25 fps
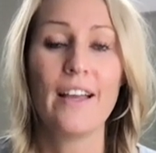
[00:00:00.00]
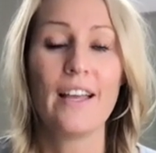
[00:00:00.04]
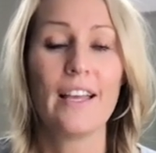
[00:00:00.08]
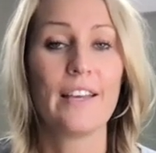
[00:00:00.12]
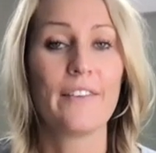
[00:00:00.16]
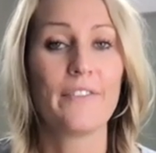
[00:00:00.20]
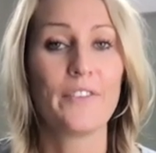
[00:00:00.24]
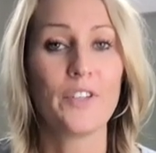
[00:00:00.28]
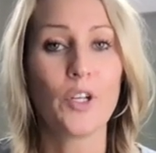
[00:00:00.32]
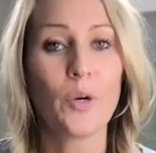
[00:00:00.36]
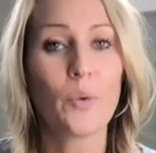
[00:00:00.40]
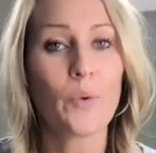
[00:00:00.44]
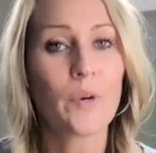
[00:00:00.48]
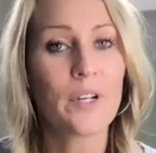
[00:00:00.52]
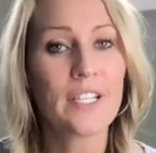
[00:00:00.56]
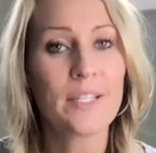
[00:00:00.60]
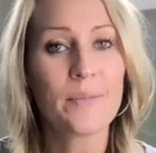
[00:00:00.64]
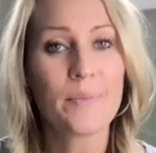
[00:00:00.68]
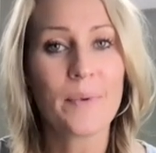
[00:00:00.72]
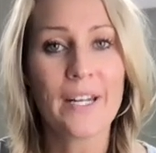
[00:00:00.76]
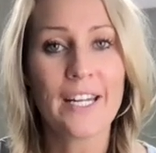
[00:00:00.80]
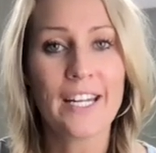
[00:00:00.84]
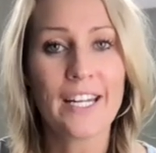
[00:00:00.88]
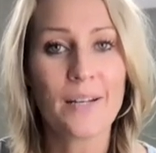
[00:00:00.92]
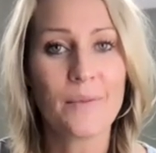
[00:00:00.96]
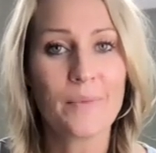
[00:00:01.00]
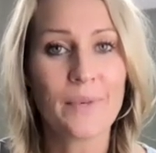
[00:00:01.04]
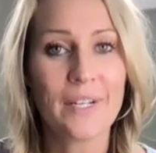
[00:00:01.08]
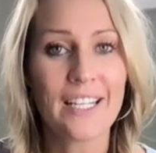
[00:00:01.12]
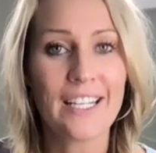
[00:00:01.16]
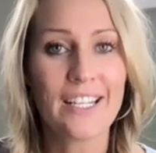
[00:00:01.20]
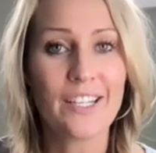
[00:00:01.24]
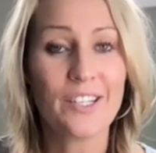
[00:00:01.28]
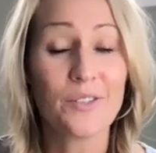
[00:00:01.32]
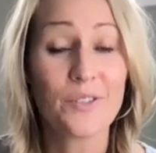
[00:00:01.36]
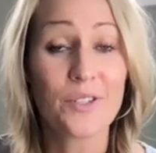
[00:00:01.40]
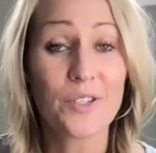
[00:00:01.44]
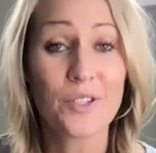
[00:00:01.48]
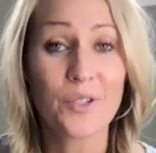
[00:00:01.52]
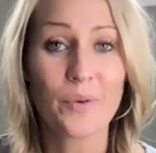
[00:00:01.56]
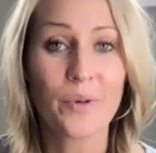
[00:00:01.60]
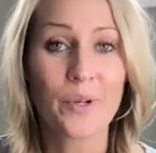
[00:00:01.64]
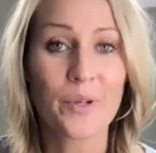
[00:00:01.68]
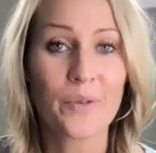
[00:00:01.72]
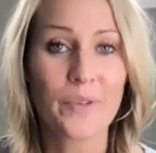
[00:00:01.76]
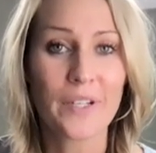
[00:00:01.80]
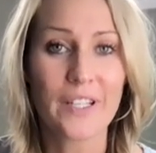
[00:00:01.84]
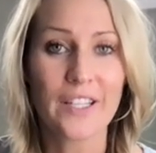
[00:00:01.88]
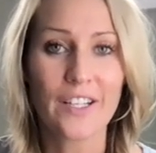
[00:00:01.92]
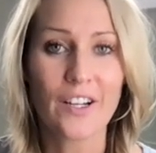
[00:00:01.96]
If you don't want to spend any money and you still want
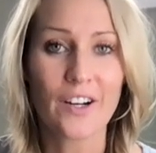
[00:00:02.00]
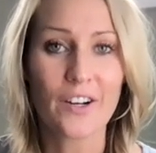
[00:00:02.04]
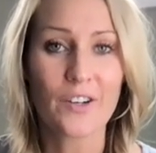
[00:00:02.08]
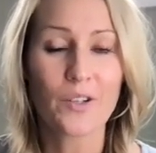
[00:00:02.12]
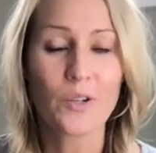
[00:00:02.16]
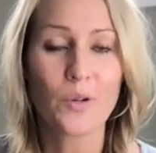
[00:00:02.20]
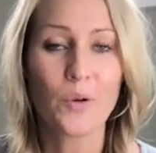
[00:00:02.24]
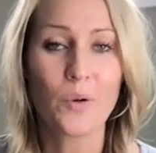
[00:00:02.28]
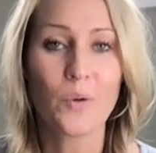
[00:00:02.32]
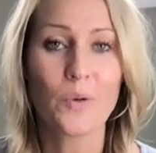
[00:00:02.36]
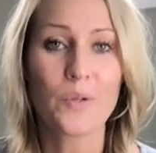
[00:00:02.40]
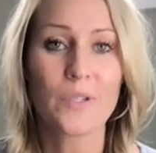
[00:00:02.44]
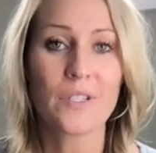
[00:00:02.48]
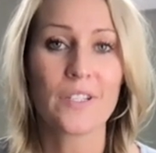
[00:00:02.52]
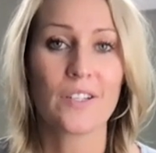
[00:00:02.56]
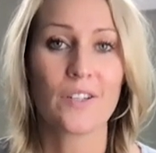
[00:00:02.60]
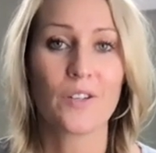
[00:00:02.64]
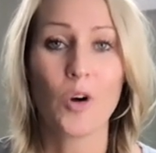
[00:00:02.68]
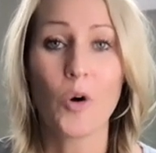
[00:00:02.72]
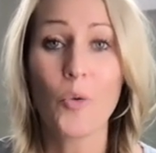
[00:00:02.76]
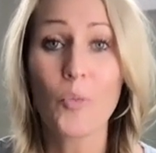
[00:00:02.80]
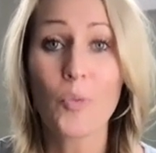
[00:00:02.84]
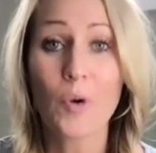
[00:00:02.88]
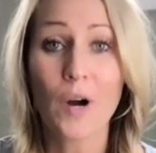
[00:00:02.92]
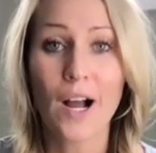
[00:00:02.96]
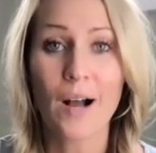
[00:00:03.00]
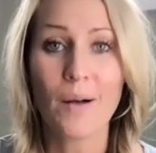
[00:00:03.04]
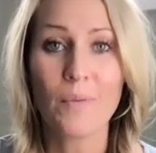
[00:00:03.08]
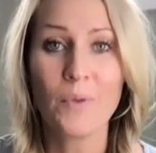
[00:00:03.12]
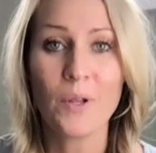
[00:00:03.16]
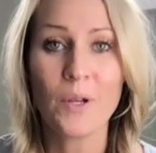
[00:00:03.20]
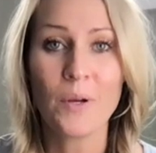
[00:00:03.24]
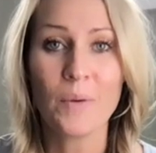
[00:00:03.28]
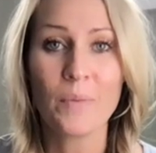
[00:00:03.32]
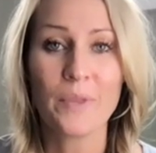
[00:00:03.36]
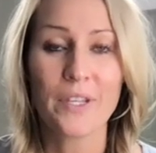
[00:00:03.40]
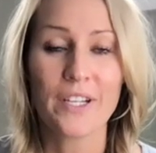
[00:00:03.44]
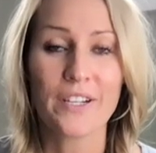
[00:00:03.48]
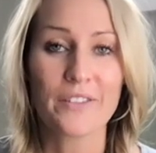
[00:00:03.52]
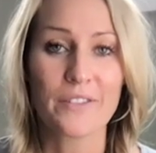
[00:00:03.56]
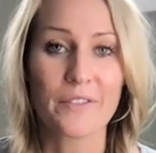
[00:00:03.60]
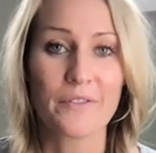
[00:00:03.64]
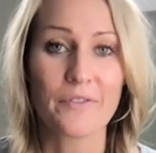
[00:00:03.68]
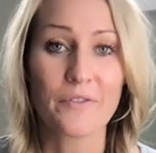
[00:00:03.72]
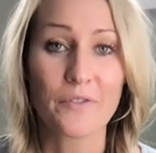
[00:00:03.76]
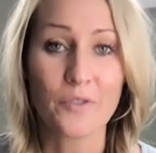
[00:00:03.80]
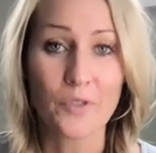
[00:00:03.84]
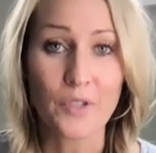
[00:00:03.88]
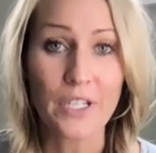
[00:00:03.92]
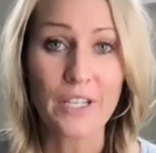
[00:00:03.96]
to read the articles, no problem. There's a
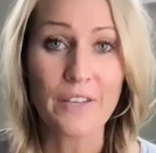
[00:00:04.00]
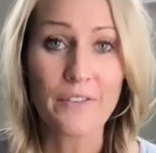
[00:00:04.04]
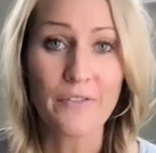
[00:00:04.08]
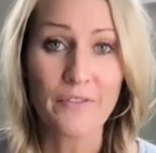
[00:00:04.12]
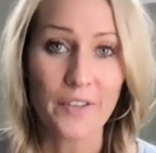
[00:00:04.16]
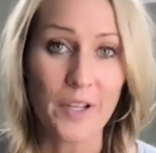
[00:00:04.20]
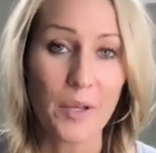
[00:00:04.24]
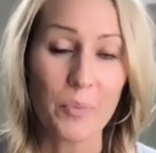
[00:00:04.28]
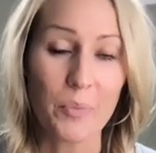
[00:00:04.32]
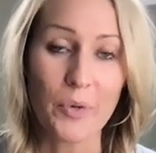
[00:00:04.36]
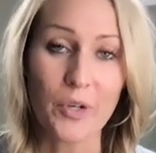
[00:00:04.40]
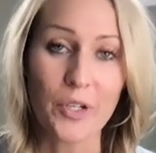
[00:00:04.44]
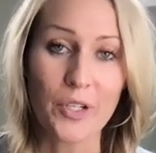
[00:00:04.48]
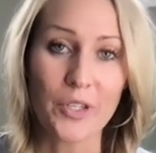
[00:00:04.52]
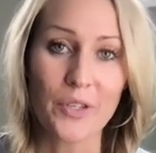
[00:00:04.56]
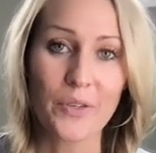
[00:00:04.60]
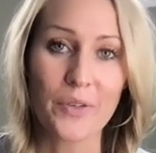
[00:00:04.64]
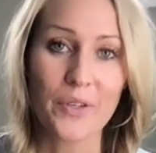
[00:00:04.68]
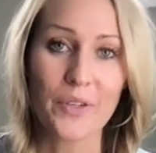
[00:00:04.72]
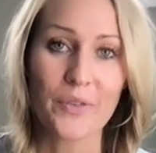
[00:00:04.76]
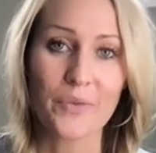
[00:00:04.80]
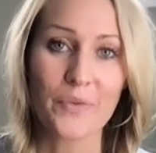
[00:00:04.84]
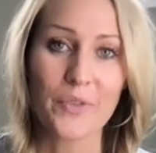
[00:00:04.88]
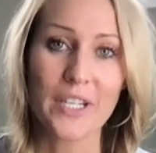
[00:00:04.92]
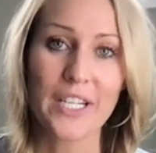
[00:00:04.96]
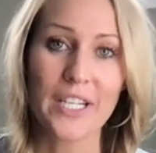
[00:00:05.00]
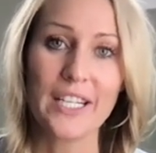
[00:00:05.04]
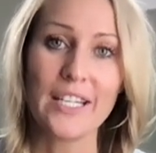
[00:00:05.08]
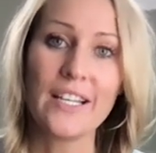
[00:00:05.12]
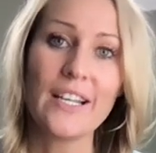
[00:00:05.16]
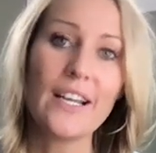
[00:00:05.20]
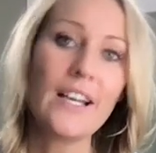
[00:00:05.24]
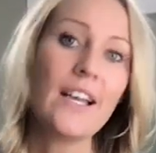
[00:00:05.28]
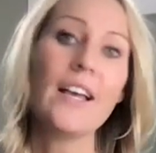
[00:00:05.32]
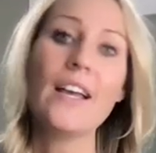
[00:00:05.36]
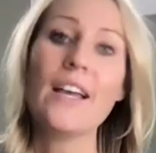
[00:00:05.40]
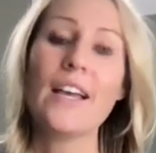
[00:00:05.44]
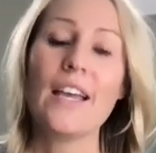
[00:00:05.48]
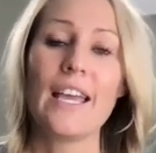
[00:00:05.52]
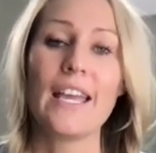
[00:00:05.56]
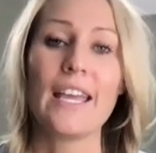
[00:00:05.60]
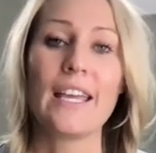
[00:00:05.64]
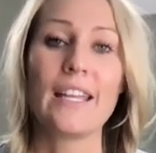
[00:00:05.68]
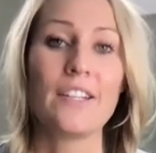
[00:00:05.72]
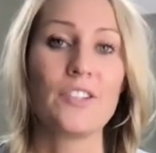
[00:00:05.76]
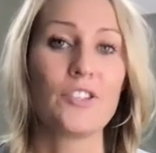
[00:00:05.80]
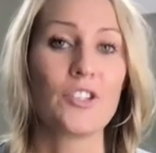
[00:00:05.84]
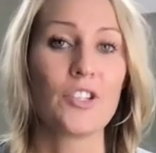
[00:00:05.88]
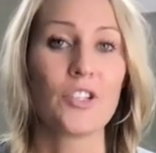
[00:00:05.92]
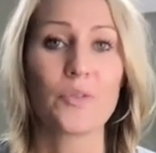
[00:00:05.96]
free flipbook you can read
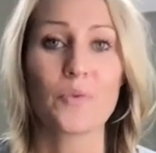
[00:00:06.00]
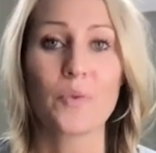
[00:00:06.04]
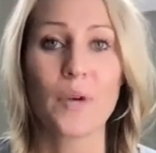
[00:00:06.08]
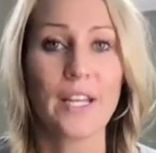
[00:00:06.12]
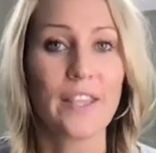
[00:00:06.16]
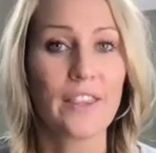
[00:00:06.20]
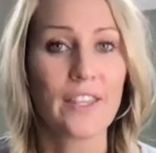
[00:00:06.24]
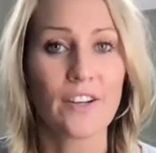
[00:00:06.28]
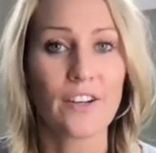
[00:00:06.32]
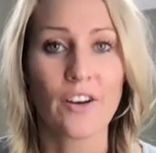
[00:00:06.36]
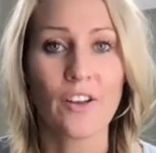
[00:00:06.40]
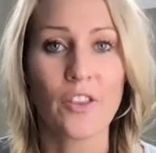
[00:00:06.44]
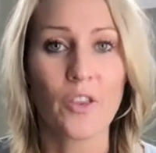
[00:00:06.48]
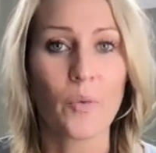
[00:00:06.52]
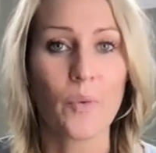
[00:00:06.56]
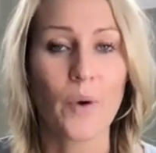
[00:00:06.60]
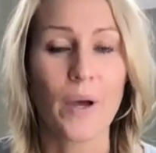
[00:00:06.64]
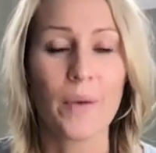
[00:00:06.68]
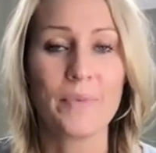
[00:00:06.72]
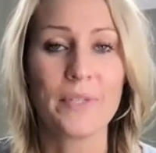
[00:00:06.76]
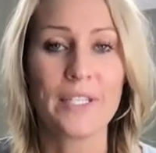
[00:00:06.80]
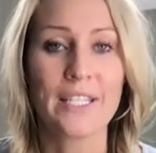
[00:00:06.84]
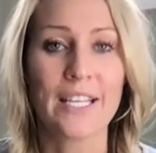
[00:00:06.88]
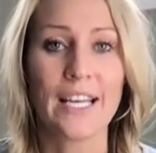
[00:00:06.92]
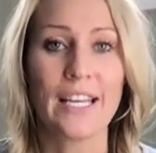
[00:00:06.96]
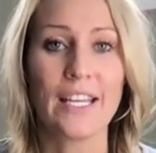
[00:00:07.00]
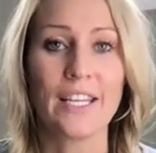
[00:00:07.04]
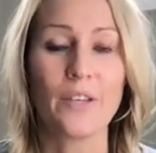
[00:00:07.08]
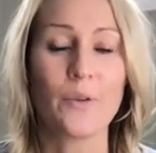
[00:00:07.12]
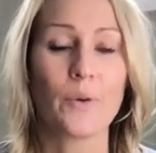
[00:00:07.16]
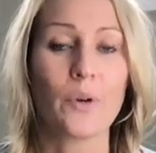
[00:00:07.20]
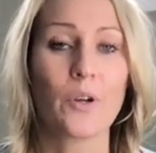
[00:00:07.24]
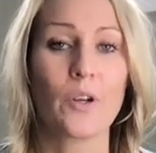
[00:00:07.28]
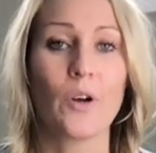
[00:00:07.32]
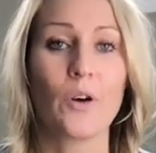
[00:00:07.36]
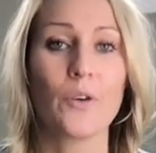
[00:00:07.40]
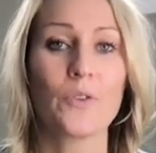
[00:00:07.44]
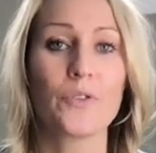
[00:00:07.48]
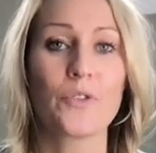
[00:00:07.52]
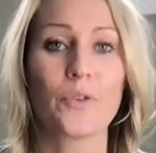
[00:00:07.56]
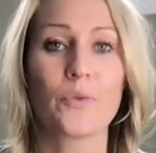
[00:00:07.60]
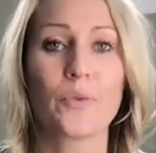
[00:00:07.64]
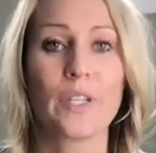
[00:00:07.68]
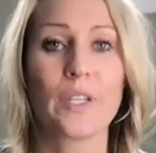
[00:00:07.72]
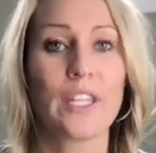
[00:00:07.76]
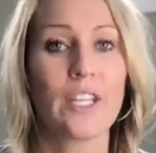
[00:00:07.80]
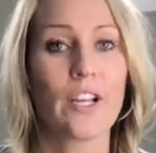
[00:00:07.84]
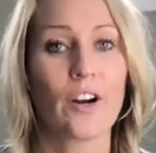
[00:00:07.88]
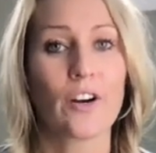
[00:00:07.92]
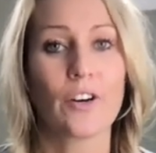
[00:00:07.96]
and it's just right there on the website. You can also
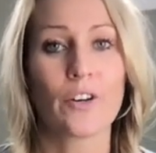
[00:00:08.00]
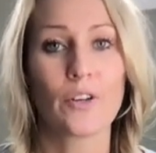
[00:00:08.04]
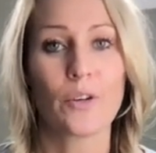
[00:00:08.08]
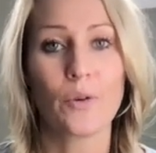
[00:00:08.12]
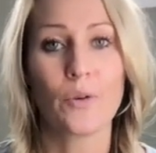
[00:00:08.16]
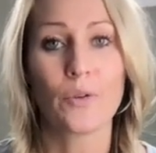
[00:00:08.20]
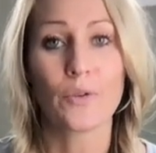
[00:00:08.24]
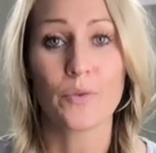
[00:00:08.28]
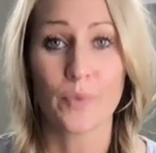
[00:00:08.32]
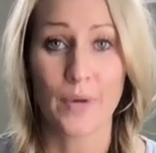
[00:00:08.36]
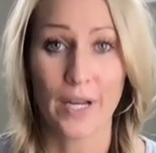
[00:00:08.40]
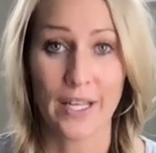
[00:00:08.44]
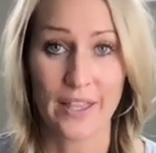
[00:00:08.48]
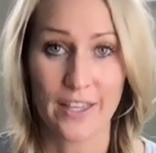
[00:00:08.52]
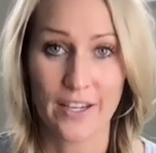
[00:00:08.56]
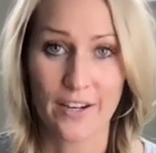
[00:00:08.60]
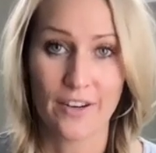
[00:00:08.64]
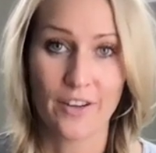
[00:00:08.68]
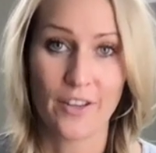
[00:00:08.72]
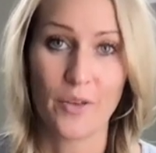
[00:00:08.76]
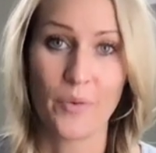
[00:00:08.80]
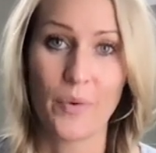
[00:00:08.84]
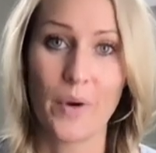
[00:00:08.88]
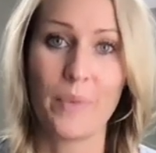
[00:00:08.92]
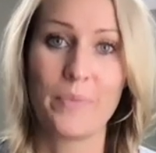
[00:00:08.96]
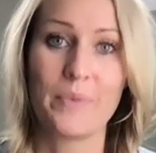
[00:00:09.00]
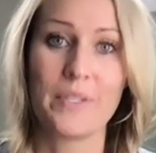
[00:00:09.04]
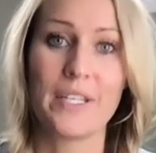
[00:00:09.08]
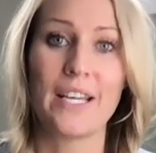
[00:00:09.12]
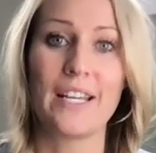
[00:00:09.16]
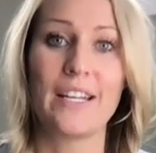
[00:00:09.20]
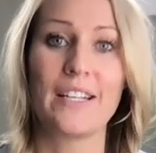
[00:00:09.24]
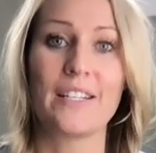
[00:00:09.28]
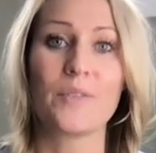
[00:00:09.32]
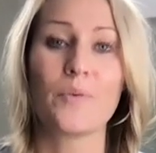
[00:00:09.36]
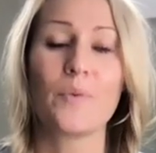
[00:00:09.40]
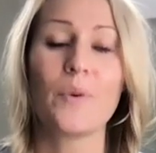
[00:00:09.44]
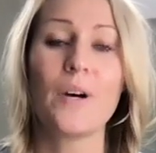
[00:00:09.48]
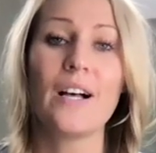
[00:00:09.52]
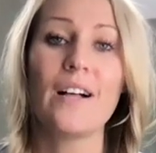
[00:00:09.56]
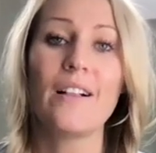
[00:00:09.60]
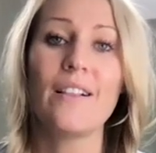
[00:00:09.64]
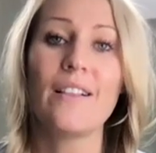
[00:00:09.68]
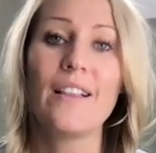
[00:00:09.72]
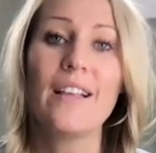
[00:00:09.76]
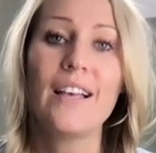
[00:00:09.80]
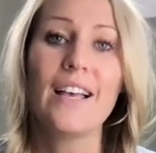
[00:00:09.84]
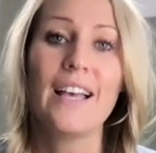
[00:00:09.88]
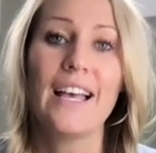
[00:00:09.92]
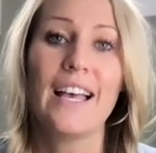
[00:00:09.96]
read the articles right there on the website as well.